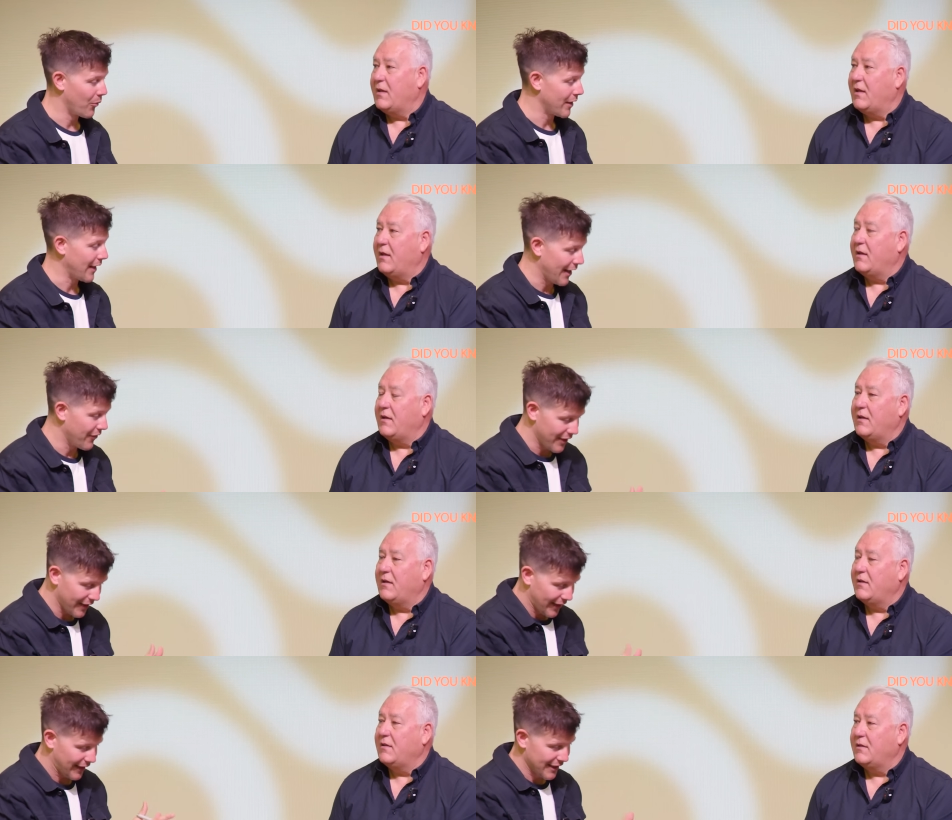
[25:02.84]
Speaker 1: what
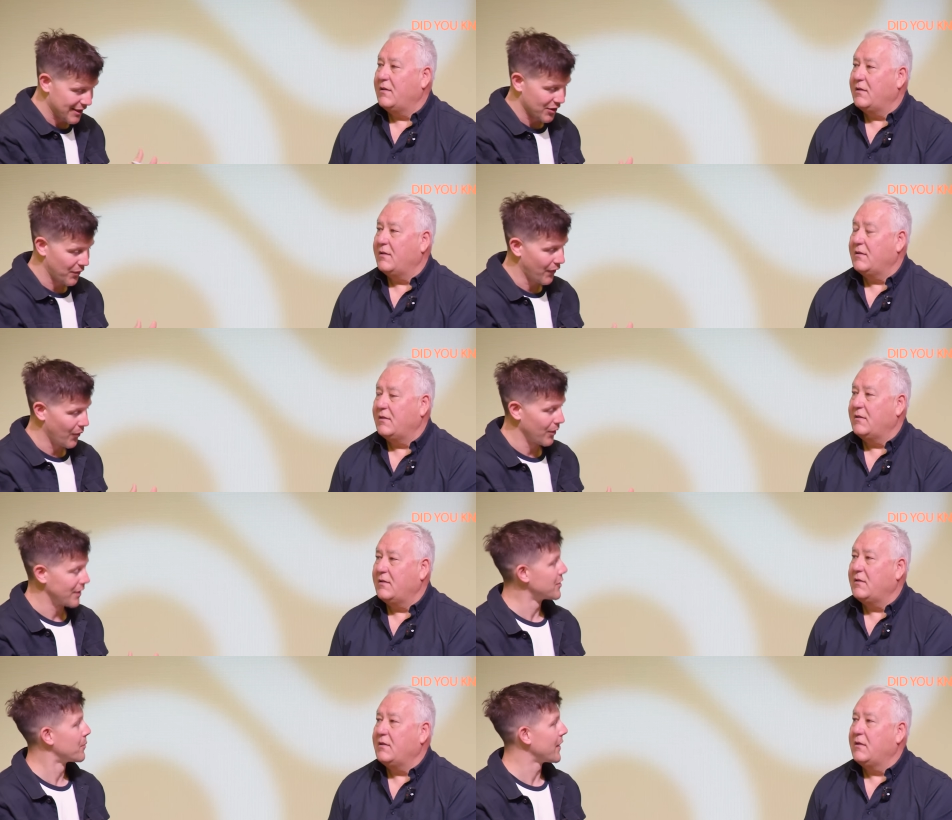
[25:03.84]
everything that needs to fall
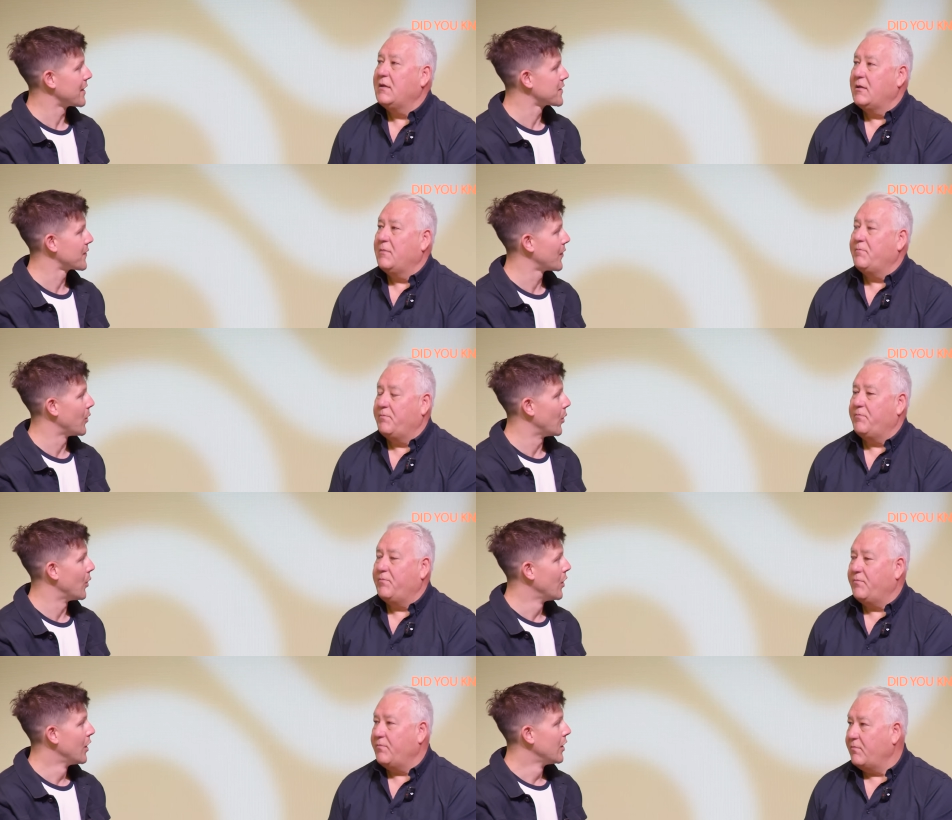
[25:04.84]
into place
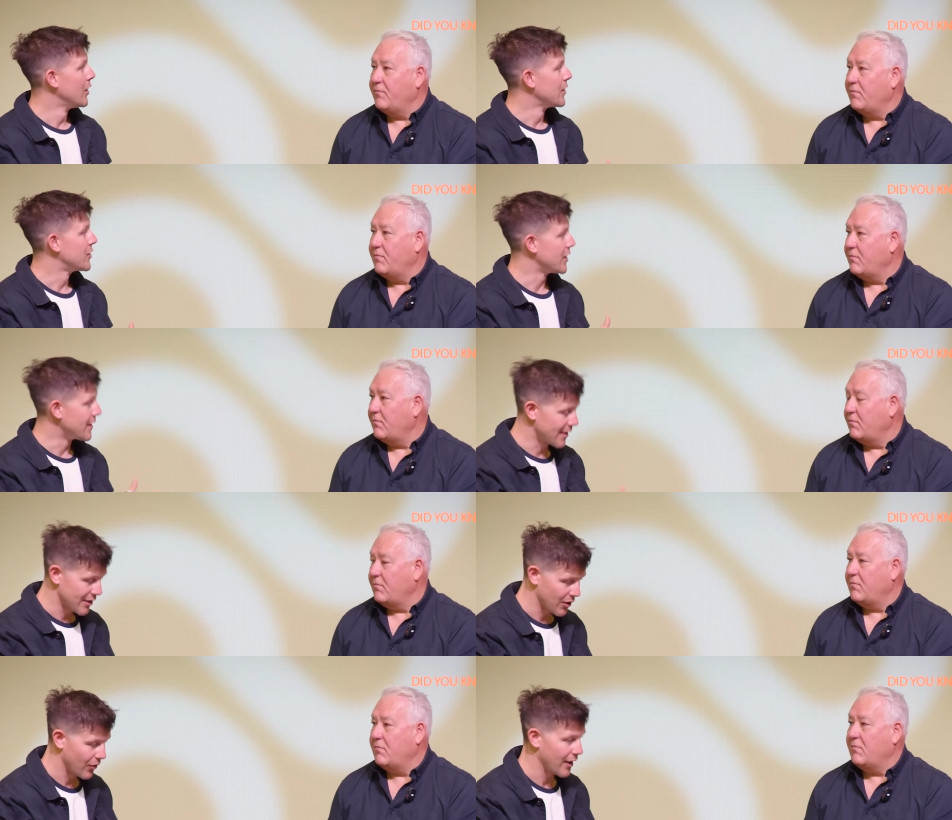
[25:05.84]
for
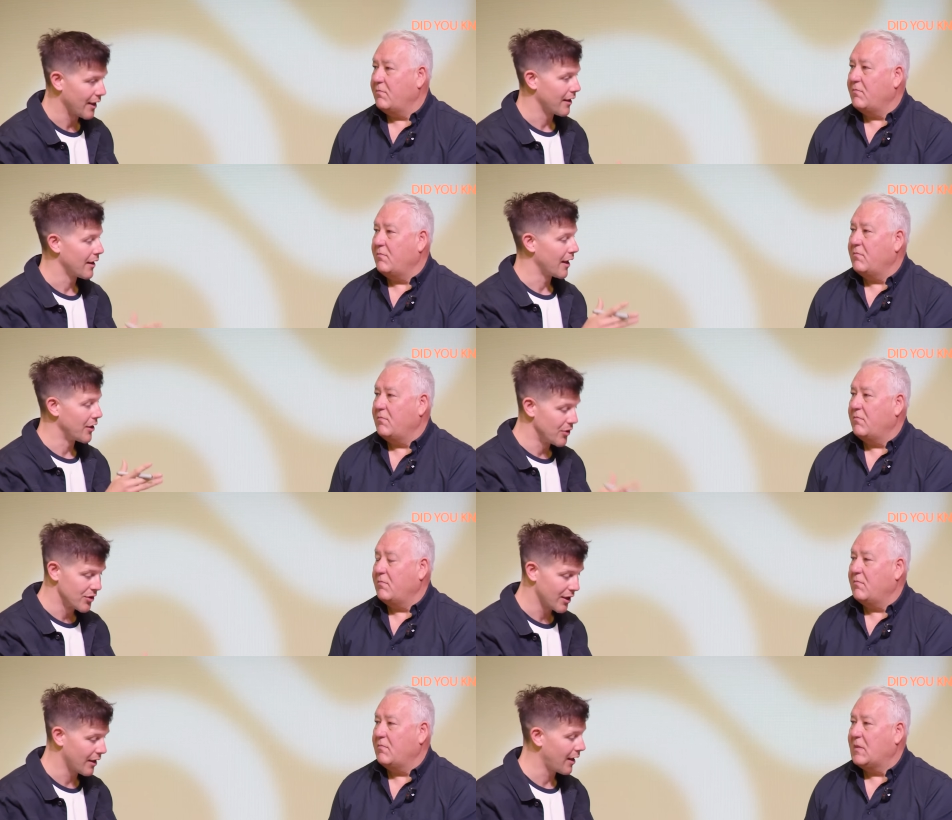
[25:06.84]
Jesus to reign and
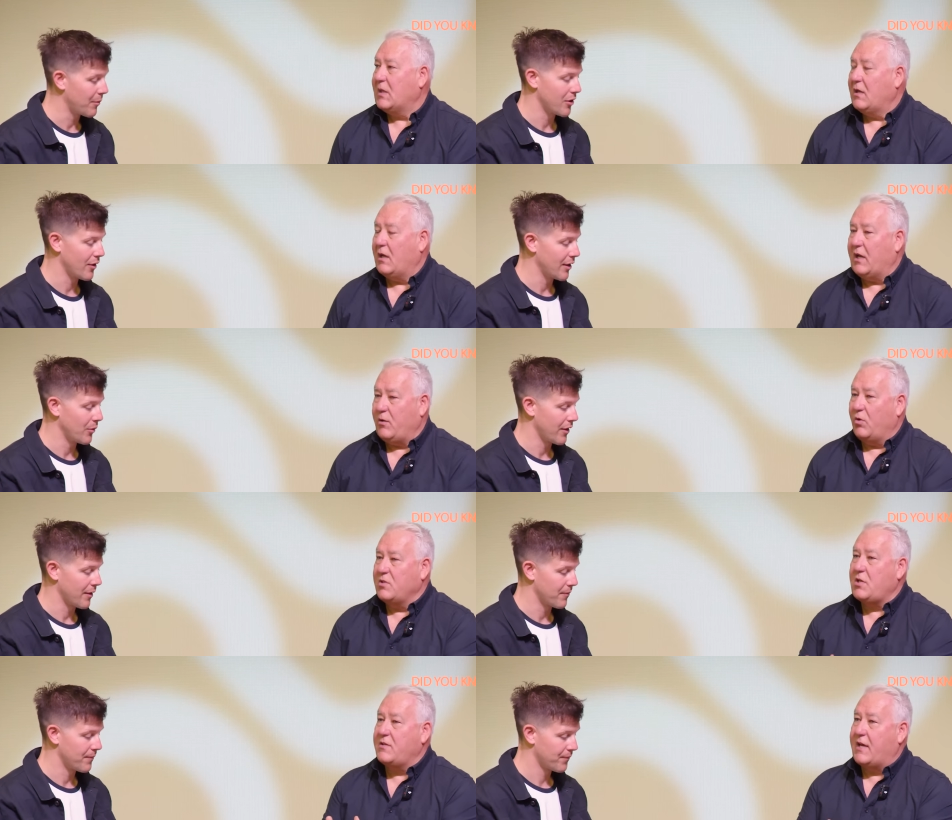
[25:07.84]
who's going to come and reign and
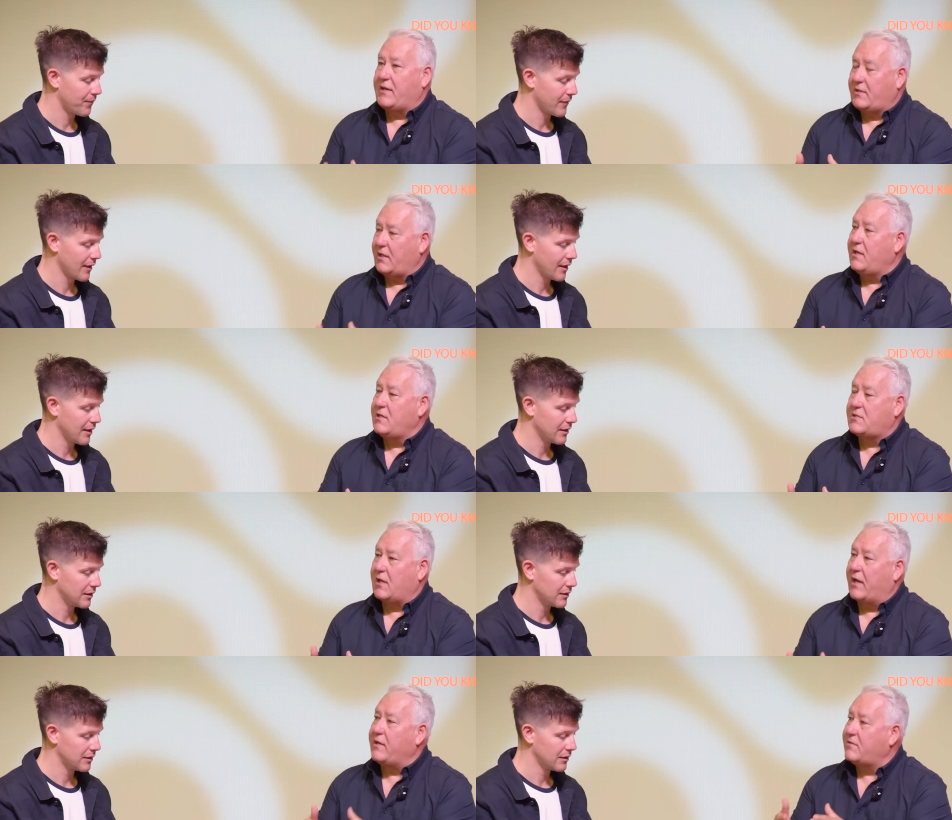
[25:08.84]
also
Speaker 2: him. that it is
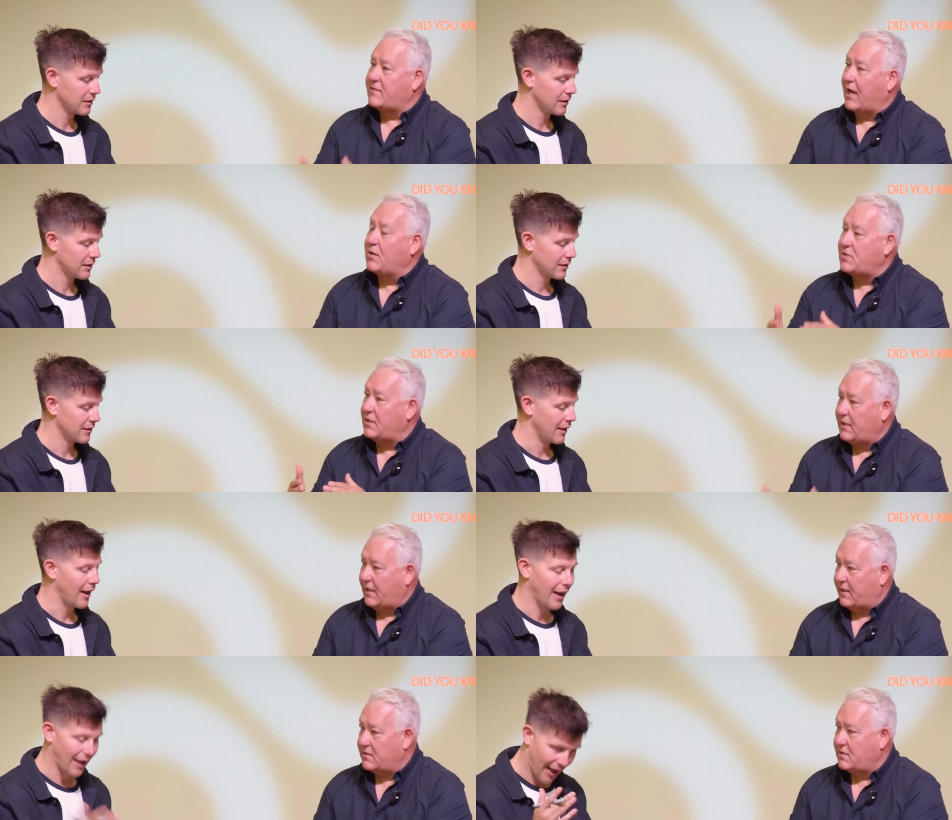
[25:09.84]
a thousand
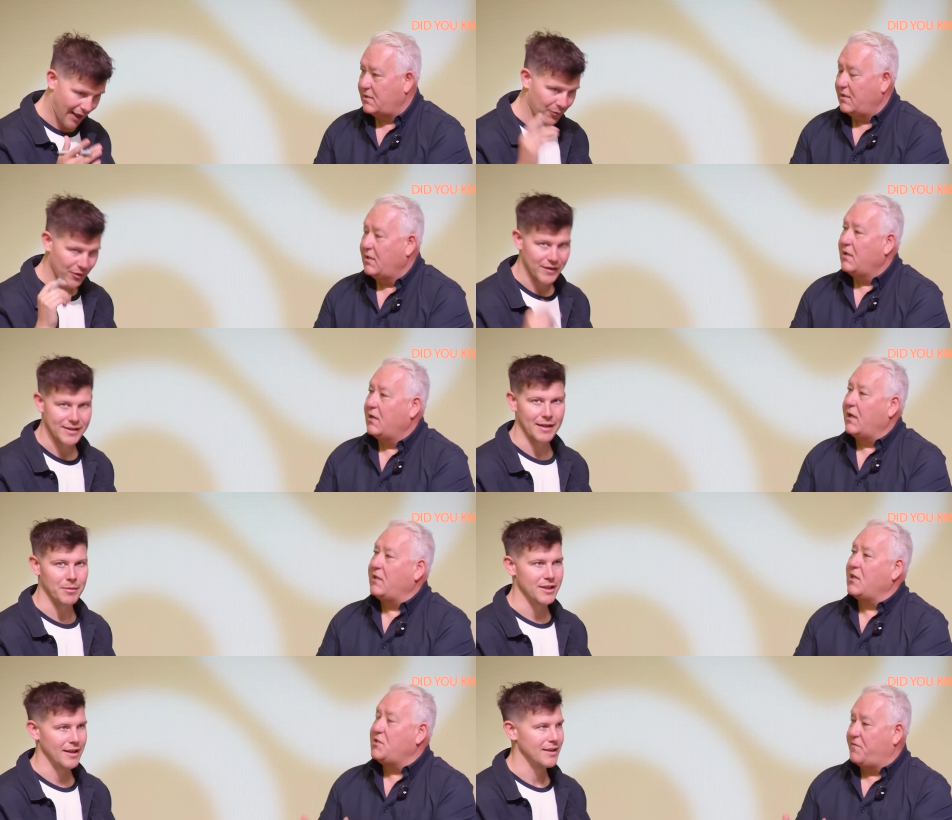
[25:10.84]
years. And we've
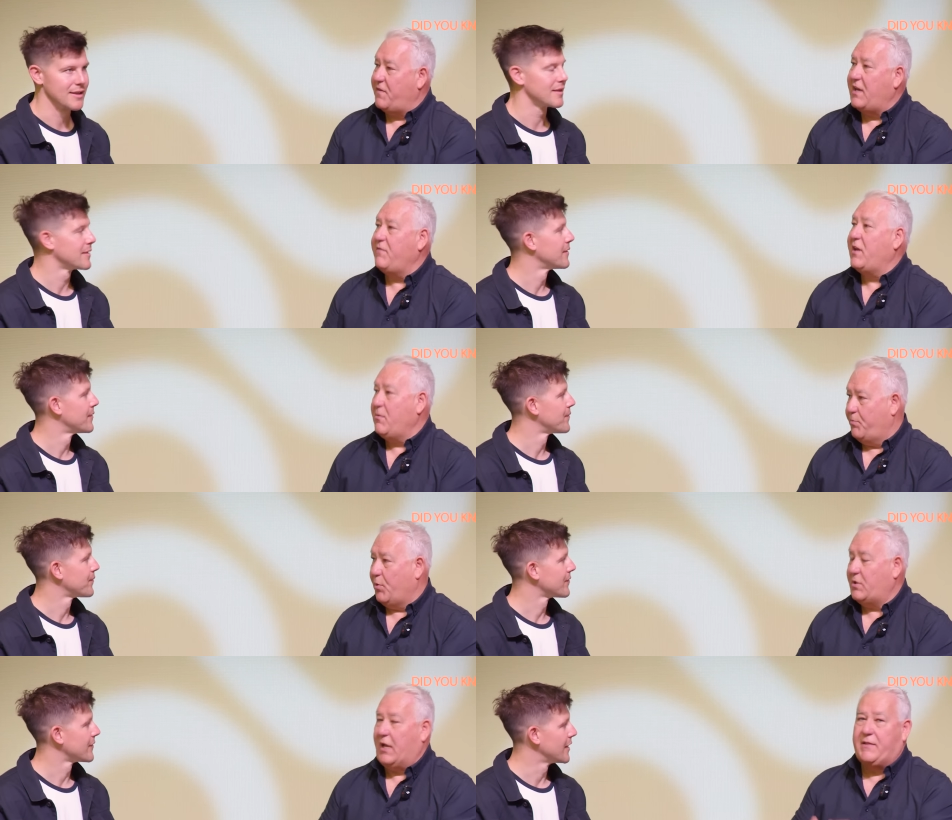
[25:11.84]
established it is, it is very, very
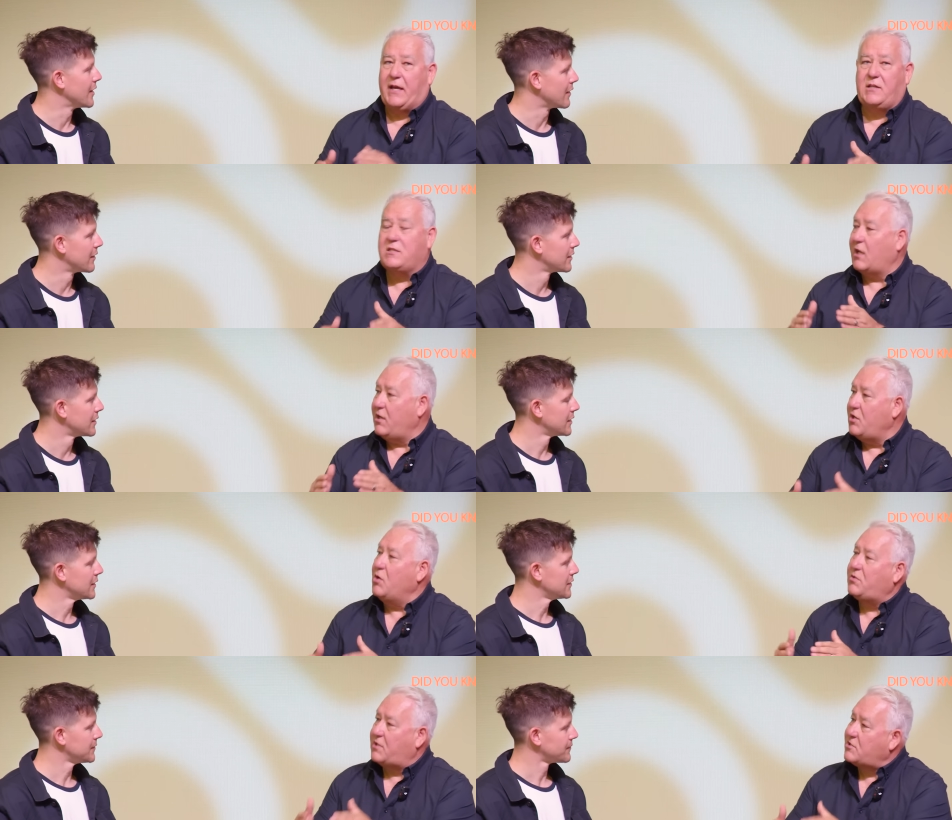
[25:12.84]
important. And yeah. that is a
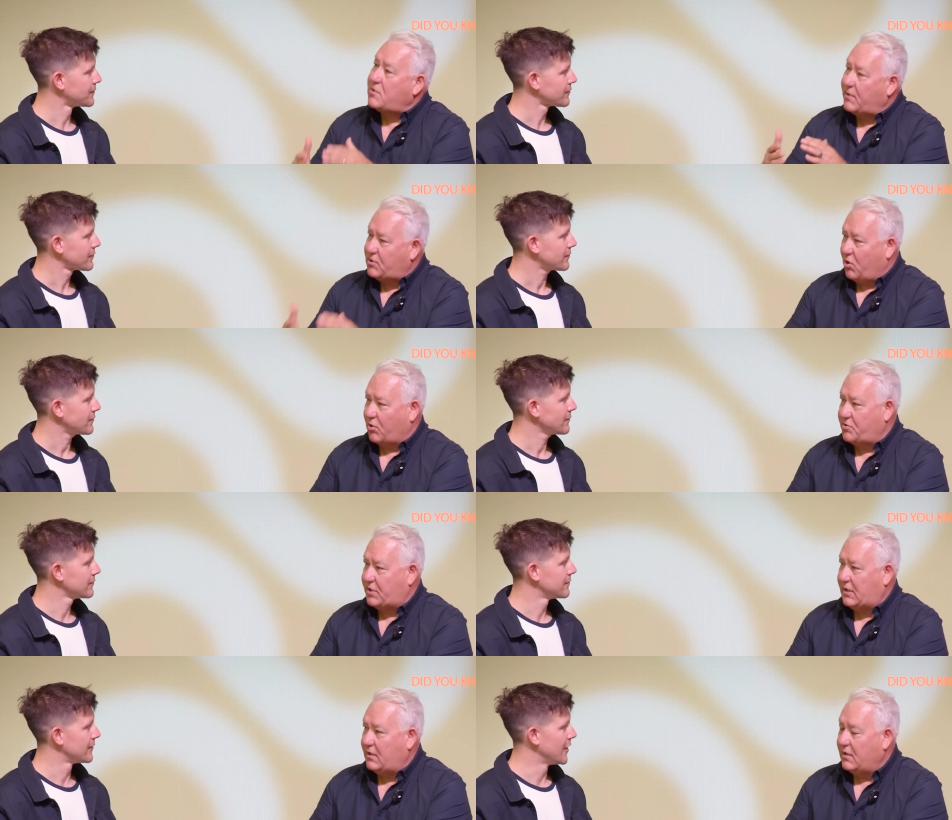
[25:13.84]
New Testament doctrine.